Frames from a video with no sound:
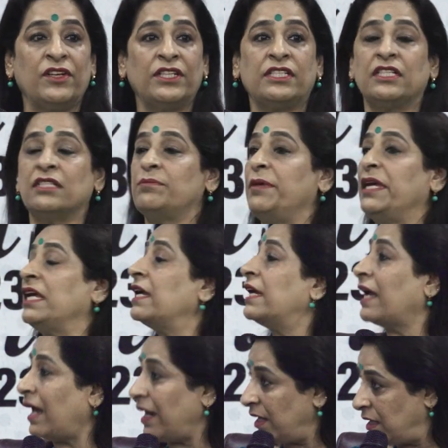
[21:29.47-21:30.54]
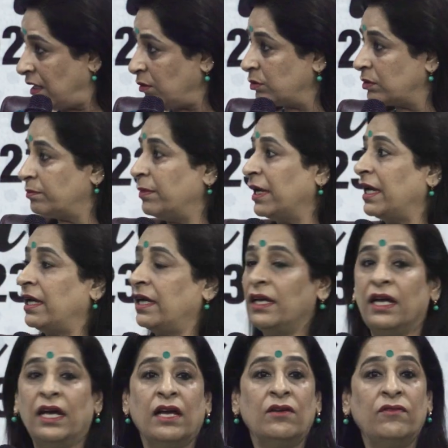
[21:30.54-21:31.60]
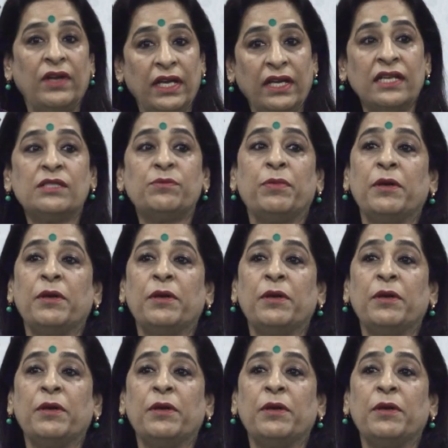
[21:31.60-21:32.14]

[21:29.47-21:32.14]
which is being carried out by various